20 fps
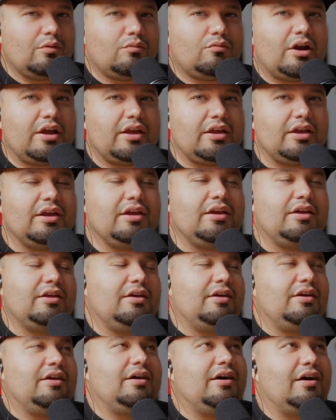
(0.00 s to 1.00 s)
right?
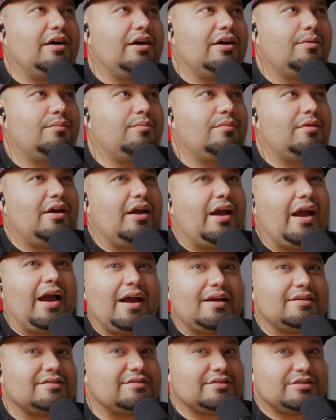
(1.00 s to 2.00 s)
Um,
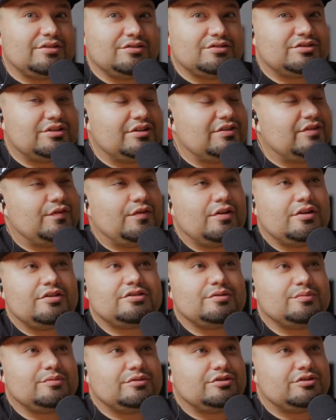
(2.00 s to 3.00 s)
has skill sets very
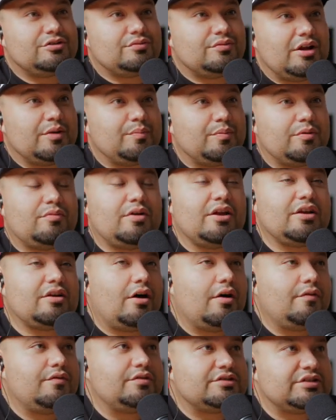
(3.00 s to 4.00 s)
similar to Rake, but Rake
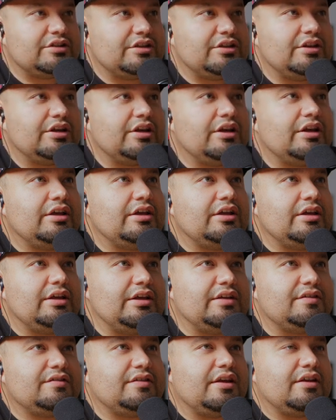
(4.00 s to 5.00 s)
obviously
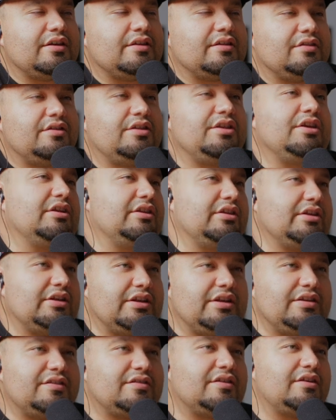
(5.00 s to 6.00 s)
is like the elite.
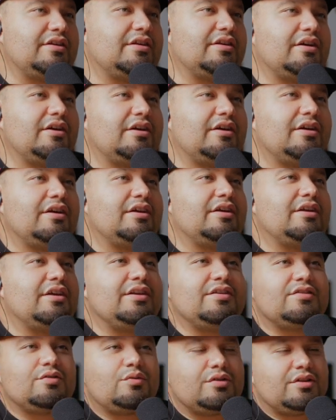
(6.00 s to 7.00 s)
He's the
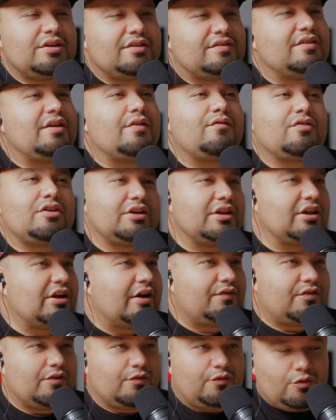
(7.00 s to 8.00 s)
he's the one that's never going to get
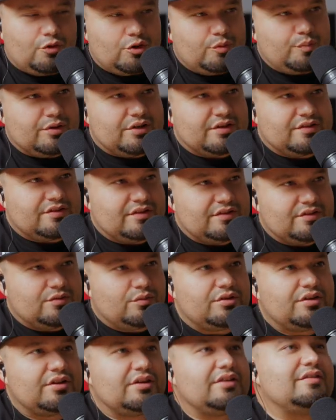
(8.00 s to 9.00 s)
off the floor because he's
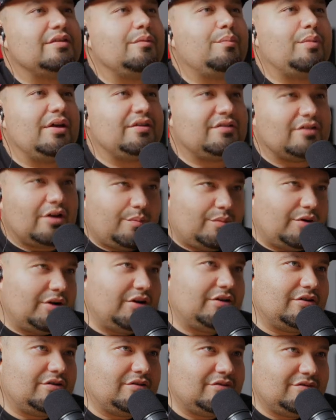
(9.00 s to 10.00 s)
the one that is the best
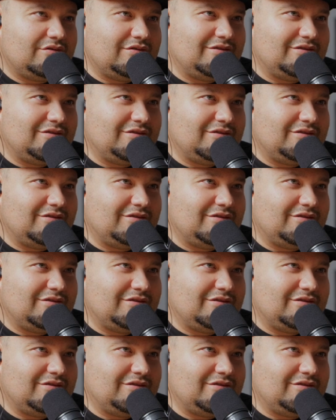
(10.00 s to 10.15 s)
operator.